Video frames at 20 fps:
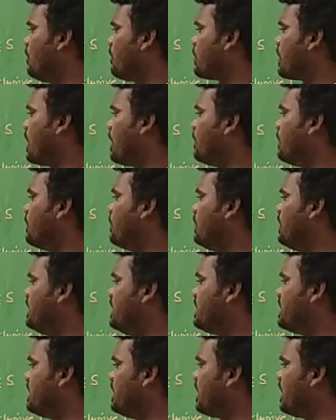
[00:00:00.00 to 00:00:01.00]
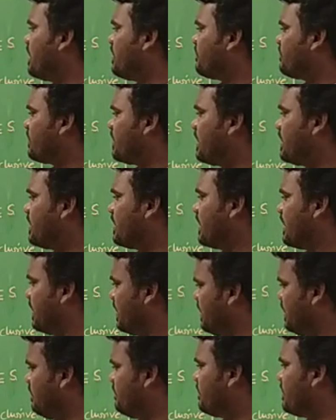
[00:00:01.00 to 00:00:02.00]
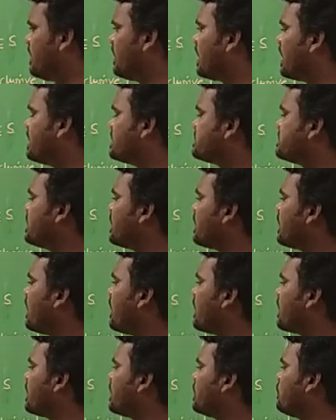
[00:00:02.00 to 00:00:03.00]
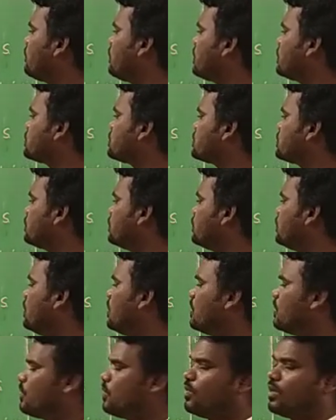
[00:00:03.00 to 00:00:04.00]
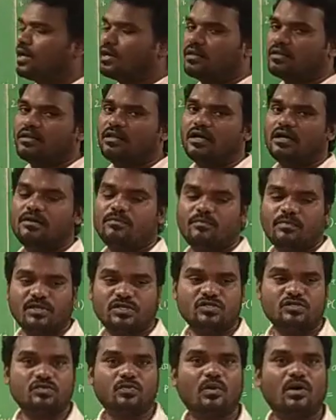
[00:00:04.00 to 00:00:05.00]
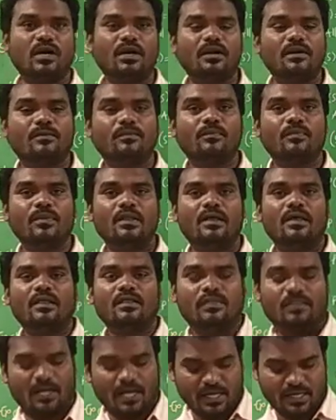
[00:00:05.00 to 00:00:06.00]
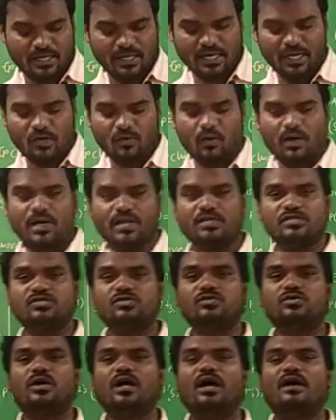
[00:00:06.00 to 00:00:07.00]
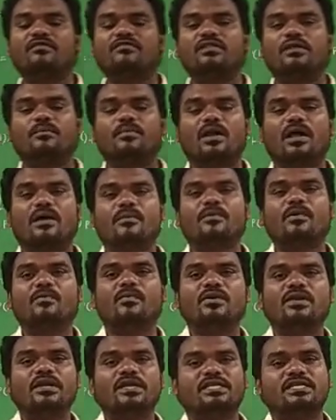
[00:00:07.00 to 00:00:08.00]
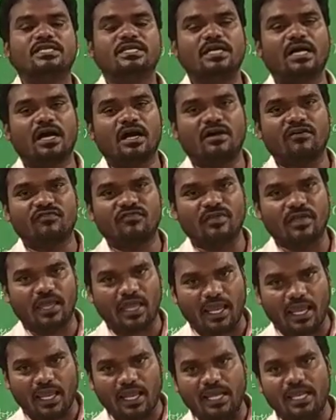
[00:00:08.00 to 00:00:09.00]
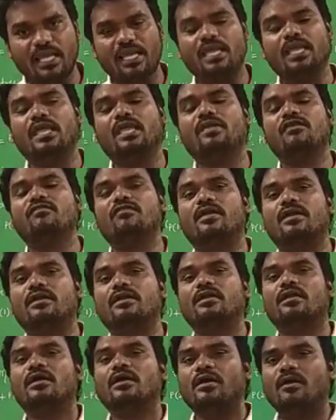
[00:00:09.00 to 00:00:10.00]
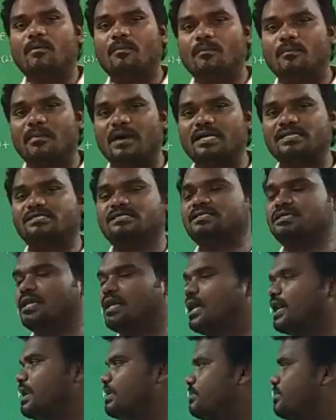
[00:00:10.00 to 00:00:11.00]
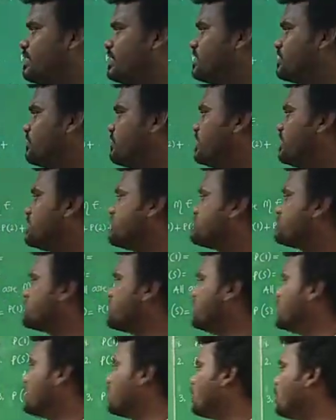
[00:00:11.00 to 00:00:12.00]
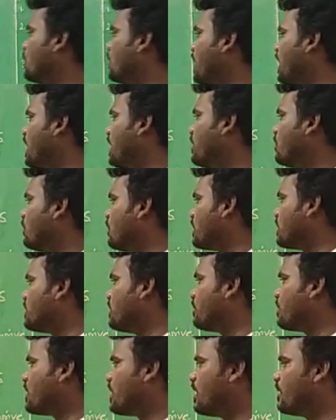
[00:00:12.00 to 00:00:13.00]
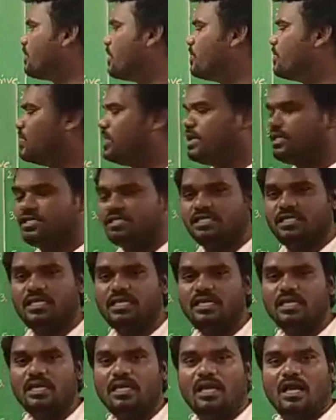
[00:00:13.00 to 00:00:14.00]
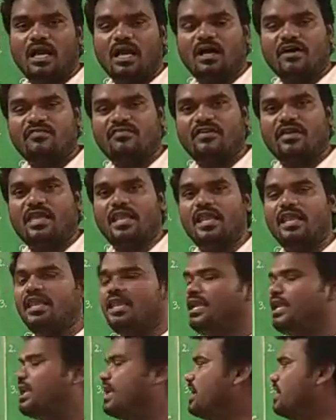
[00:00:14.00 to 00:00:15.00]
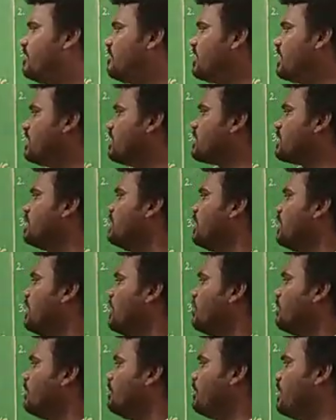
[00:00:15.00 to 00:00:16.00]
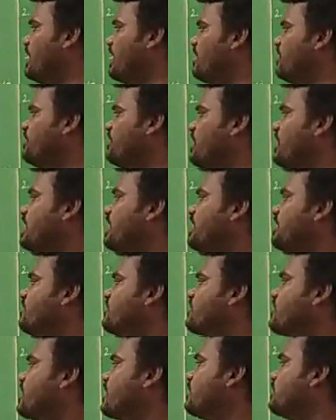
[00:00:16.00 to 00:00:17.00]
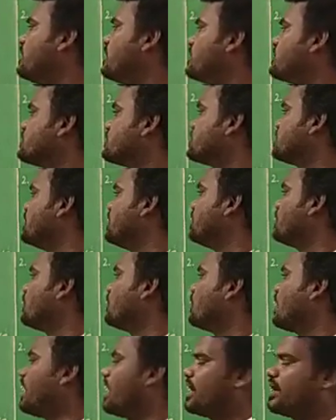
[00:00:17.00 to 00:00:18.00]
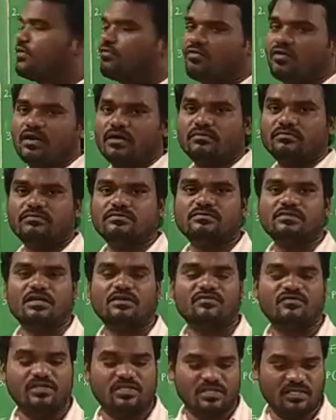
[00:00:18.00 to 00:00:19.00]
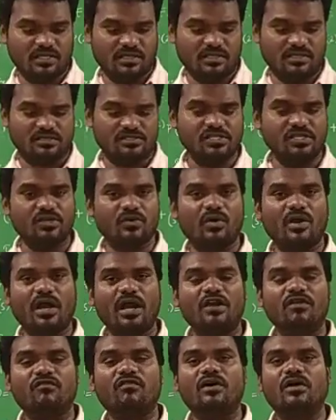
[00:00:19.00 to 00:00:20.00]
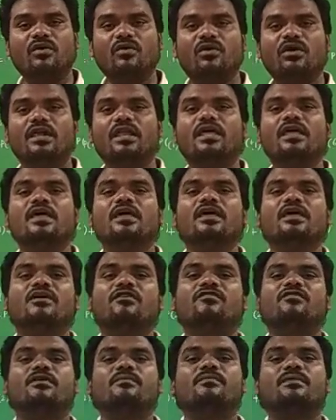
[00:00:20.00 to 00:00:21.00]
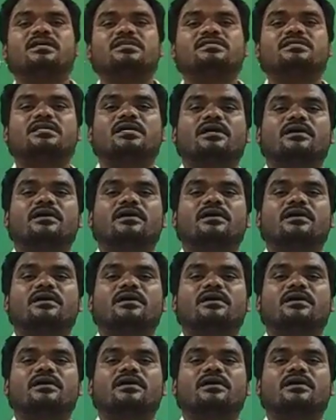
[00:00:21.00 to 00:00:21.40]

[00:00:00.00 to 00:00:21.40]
probability of an event less than or equals to 1. That means what? That requires to have the probability of any event must lie between 0 and 1. The probability of any event may vary from 0 and 1. The within 0 and 1 only we must